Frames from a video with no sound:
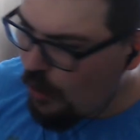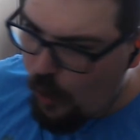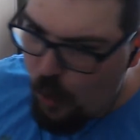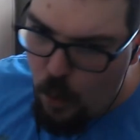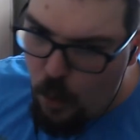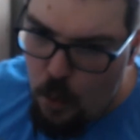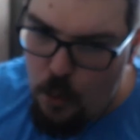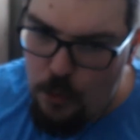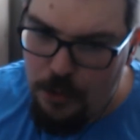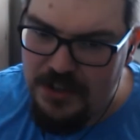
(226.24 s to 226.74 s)

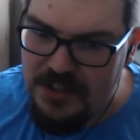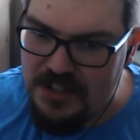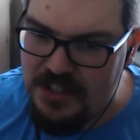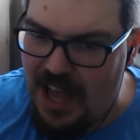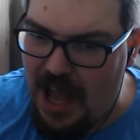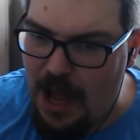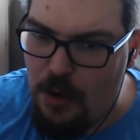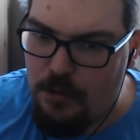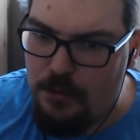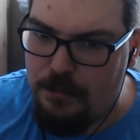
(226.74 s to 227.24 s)
all the
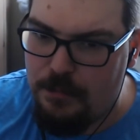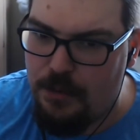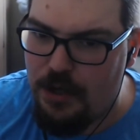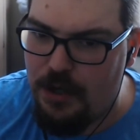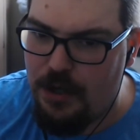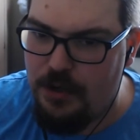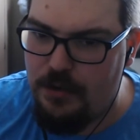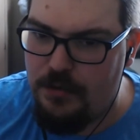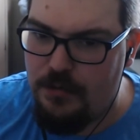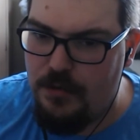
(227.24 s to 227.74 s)

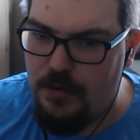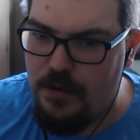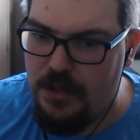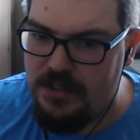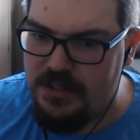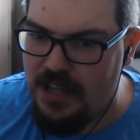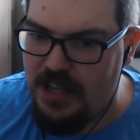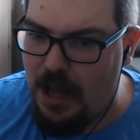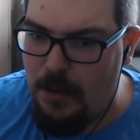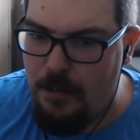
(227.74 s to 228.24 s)

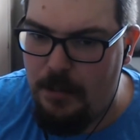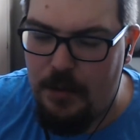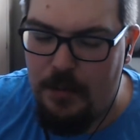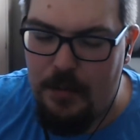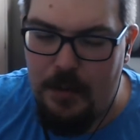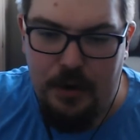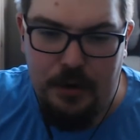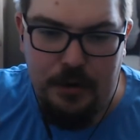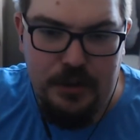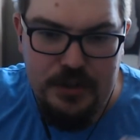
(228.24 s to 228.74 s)

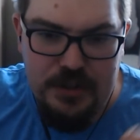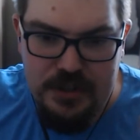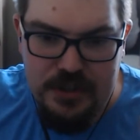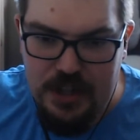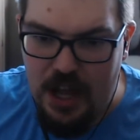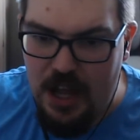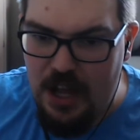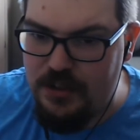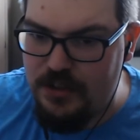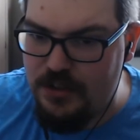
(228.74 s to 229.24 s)
Soundbirdmon
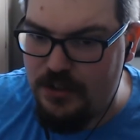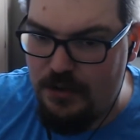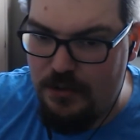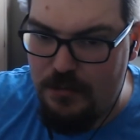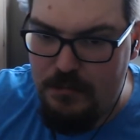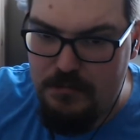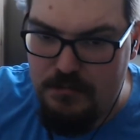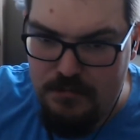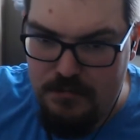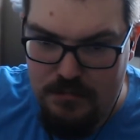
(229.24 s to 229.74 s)
starts to
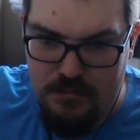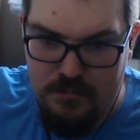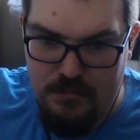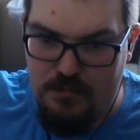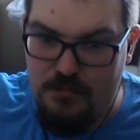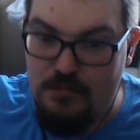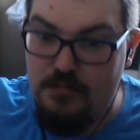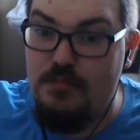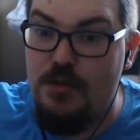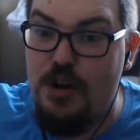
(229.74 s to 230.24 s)

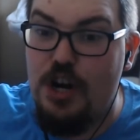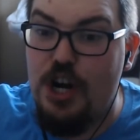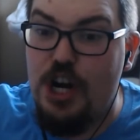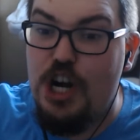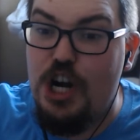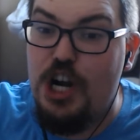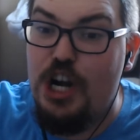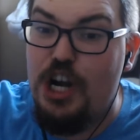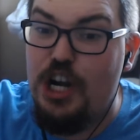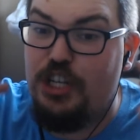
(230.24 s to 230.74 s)

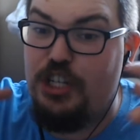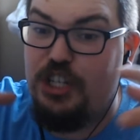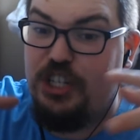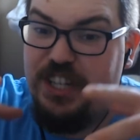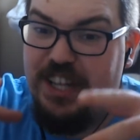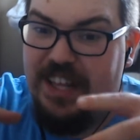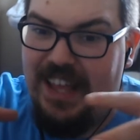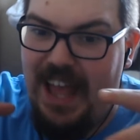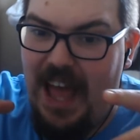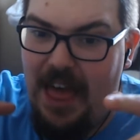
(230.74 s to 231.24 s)
merge
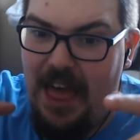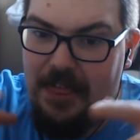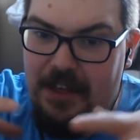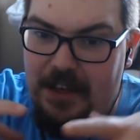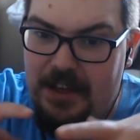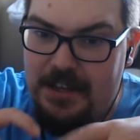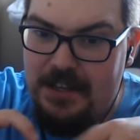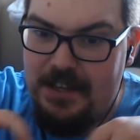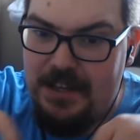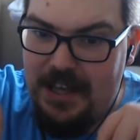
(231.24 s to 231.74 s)

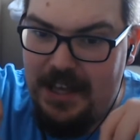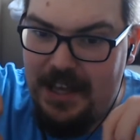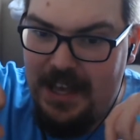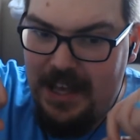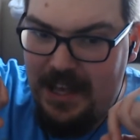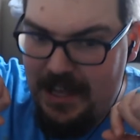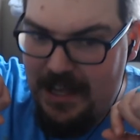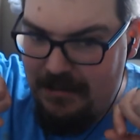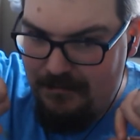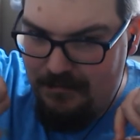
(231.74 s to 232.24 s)
together
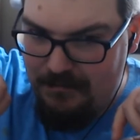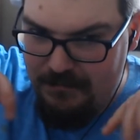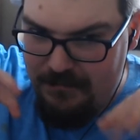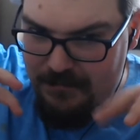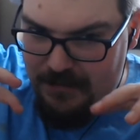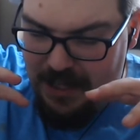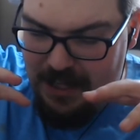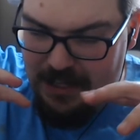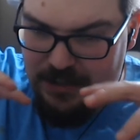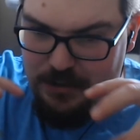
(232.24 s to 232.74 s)

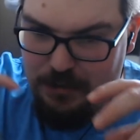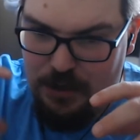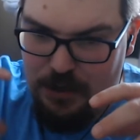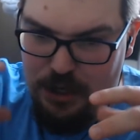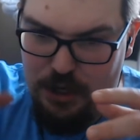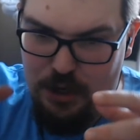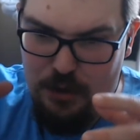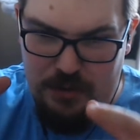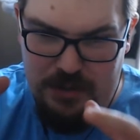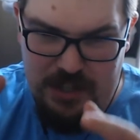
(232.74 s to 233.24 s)
into a
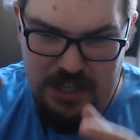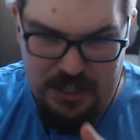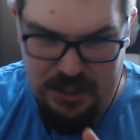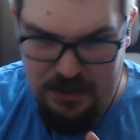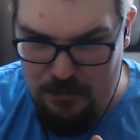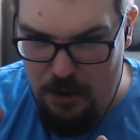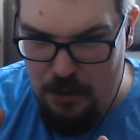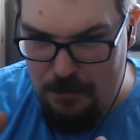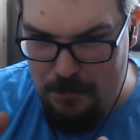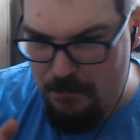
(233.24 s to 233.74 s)
new
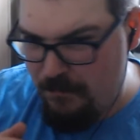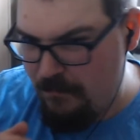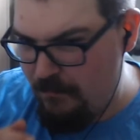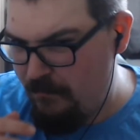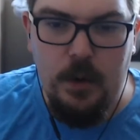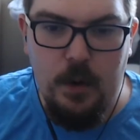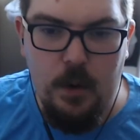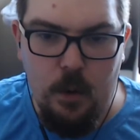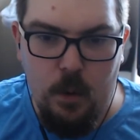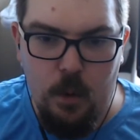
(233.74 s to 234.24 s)
Digimon
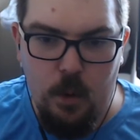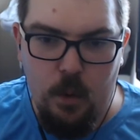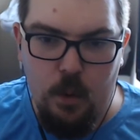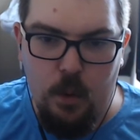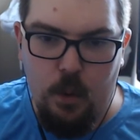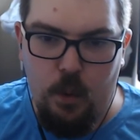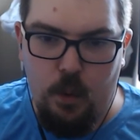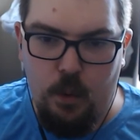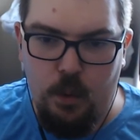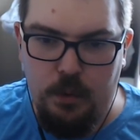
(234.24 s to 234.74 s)

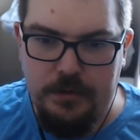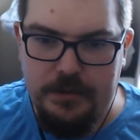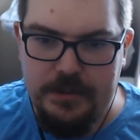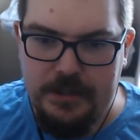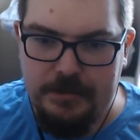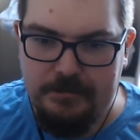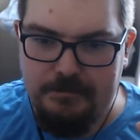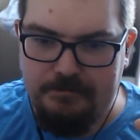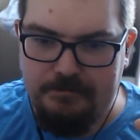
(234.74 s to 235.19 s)
called